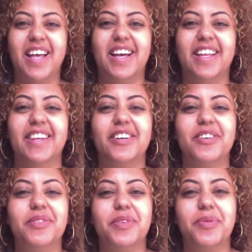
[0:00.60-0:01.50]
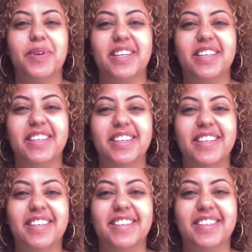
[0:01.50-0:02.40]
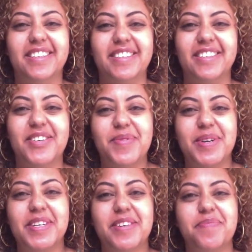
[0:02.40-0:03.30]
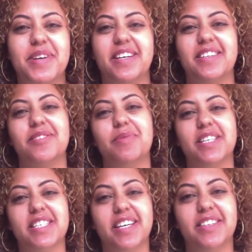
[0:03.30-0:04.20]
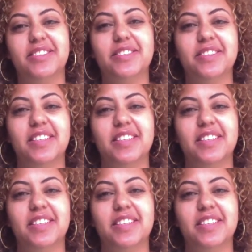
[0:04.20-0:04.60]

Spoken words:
Hello everyone, welcome back to my channel.